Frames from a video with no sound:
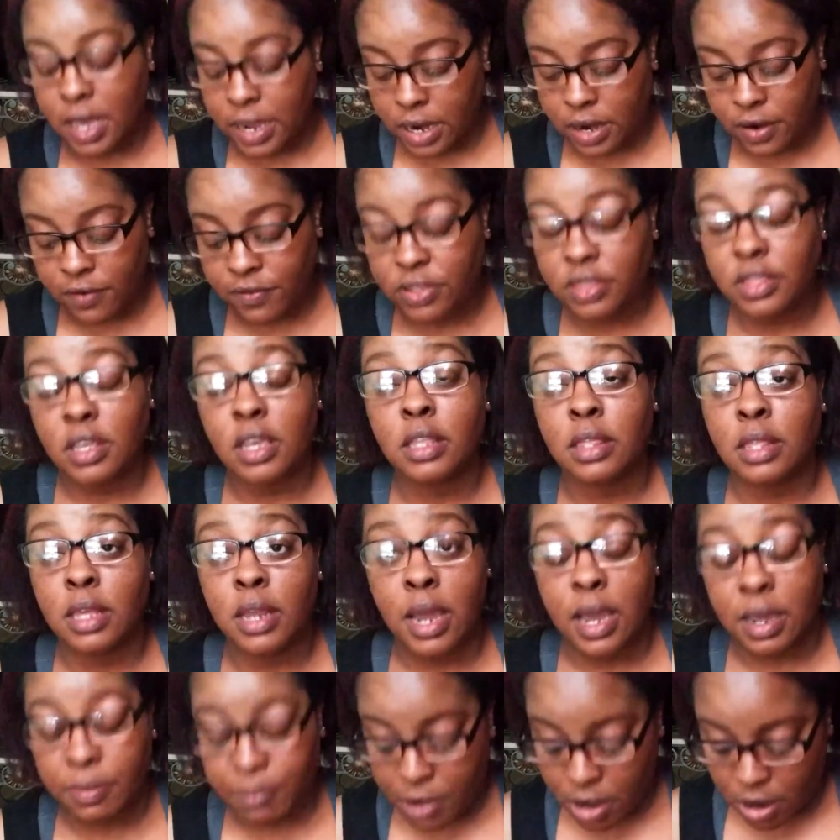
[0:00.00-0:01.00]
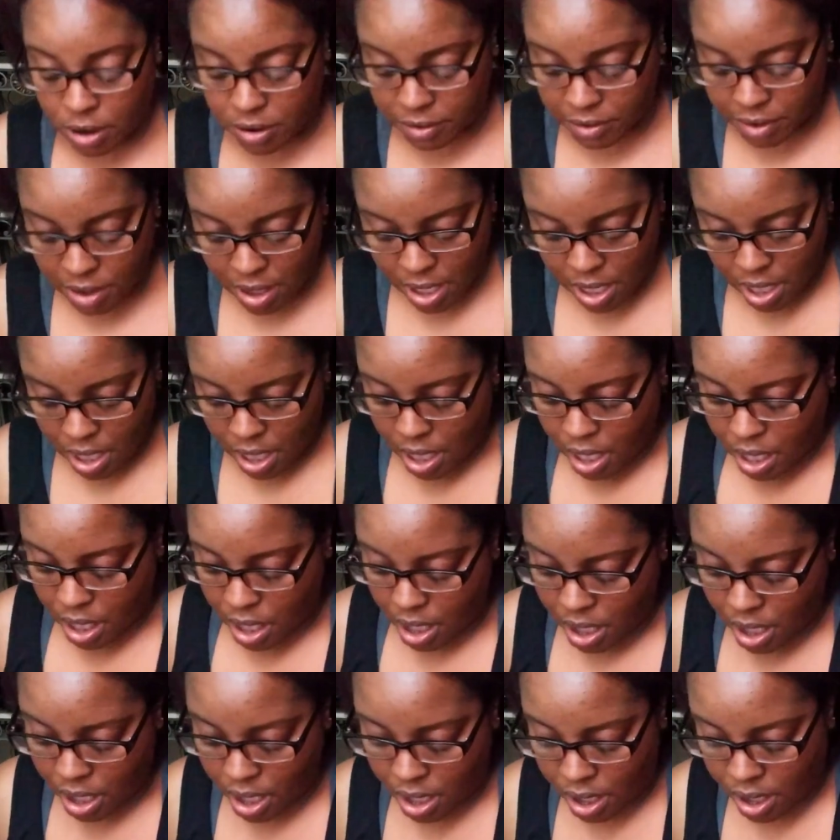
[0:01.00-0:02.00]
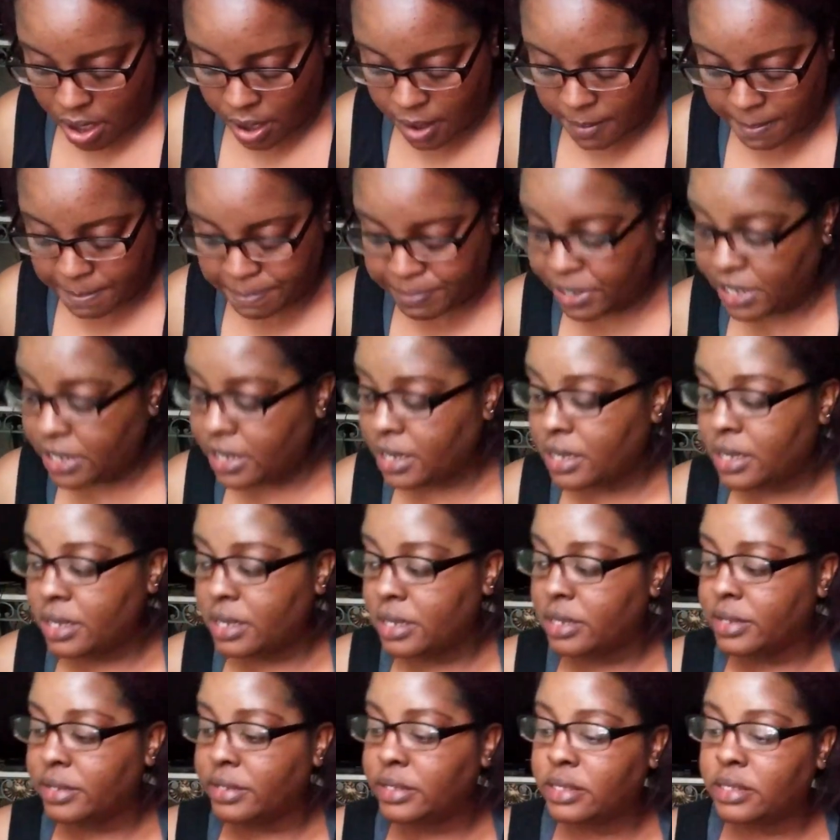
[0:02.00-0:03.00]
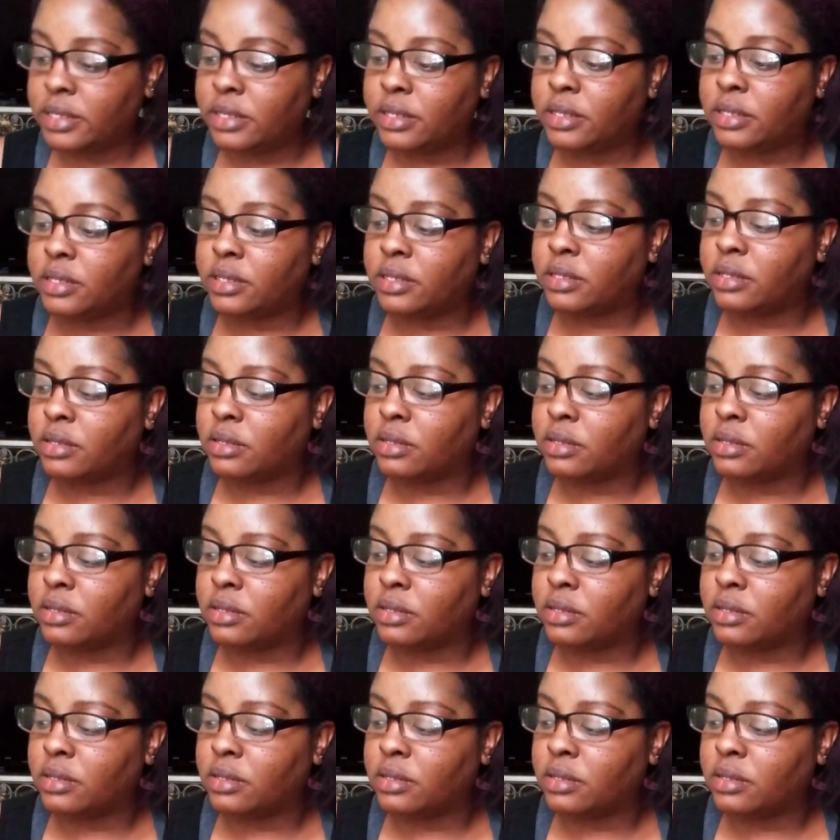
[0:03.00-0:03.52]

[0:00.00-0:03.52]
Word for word: out of everything that I bought um, because